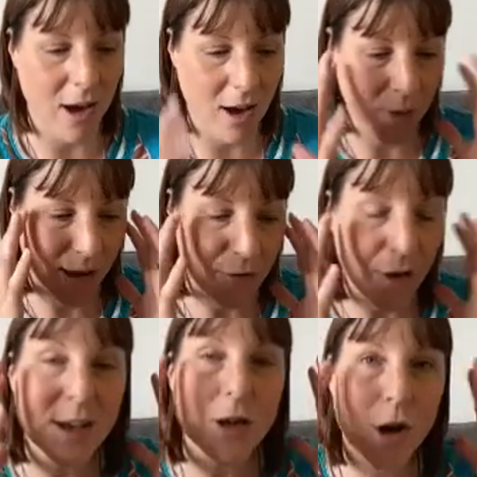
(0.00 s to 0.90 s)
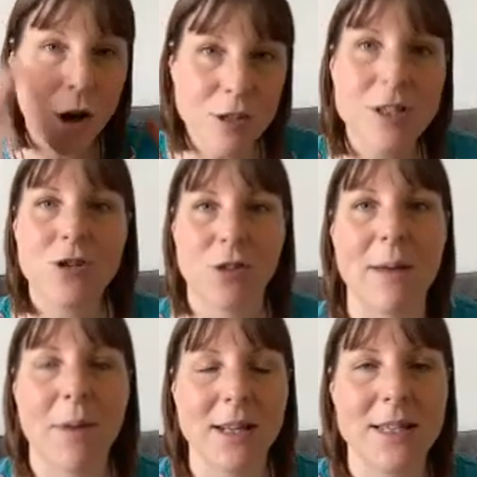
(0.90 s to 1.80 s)
like, if I can
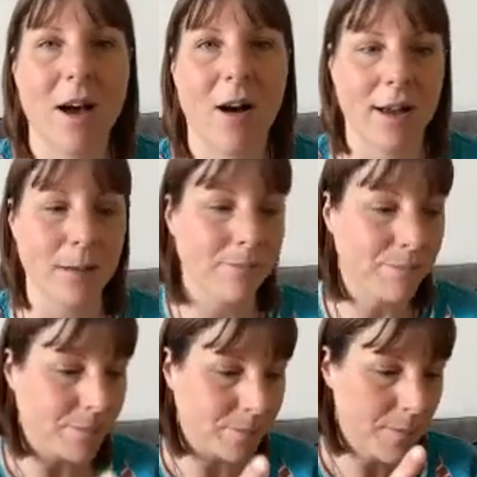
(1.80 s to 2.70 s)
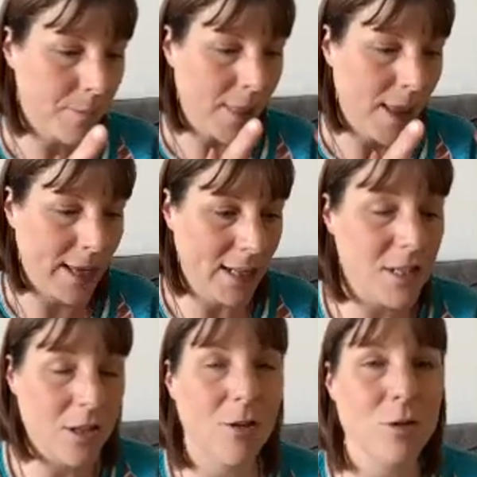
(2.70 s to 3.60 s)
concentrate my time
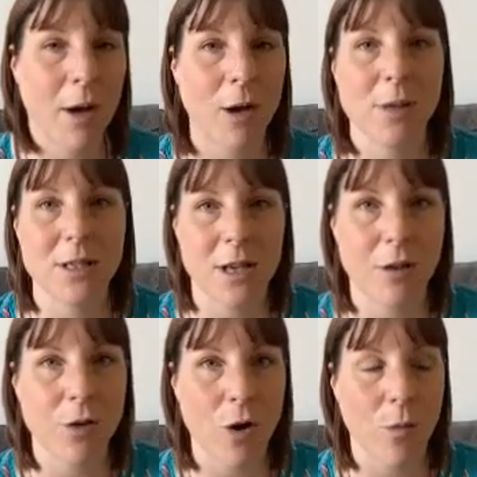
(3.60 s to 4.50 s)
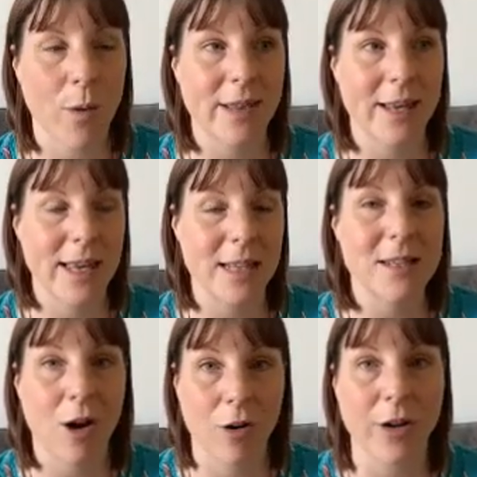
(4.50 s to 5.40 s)
into those moments I've got where the kids
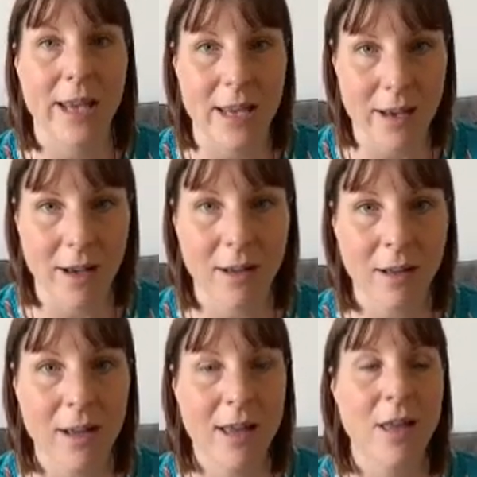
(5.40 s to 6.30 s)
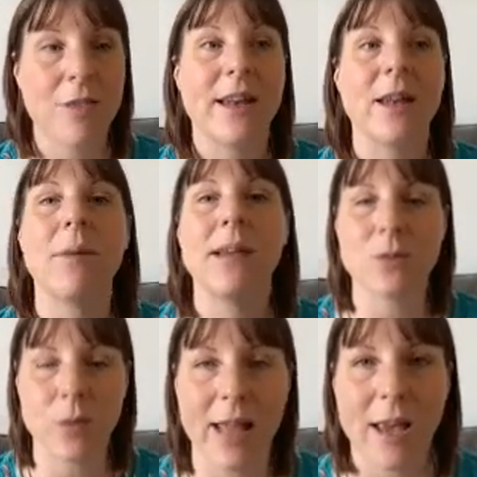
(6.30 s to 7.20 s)
aren't here, then it
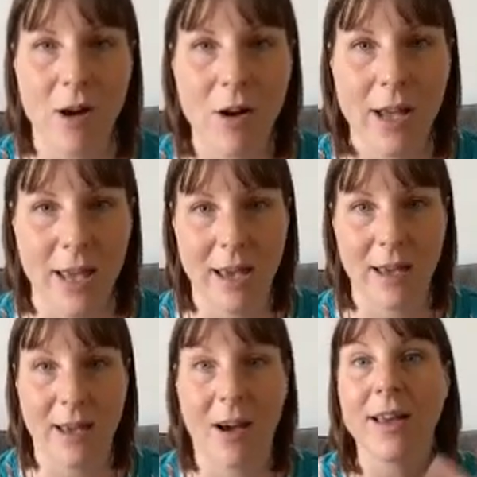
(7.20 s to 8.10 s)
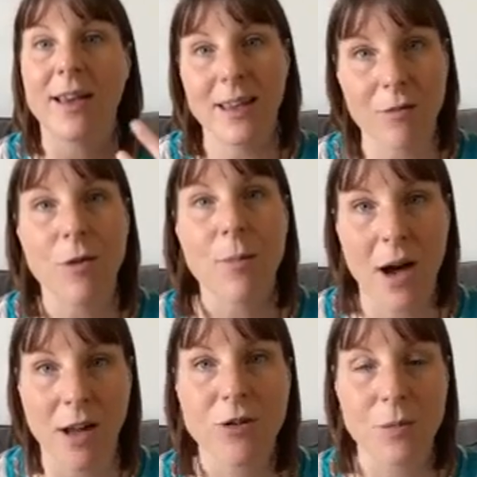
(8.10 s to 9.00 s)
means when they are here, I can give them
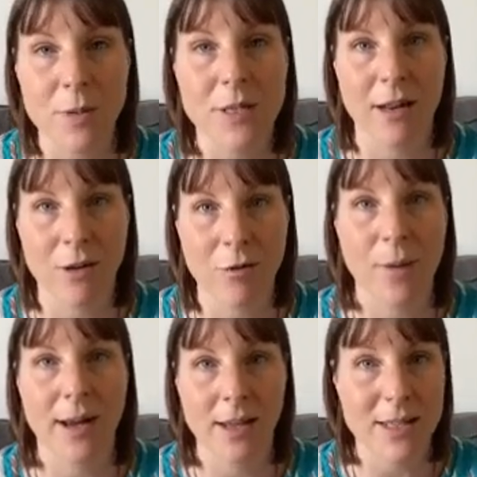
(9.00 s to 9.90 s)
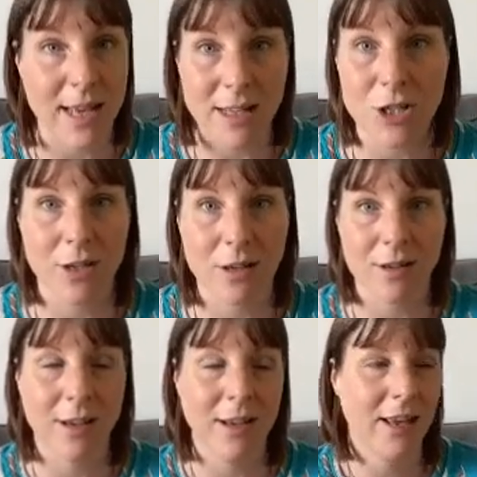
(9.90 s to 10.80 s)
100% of my attention.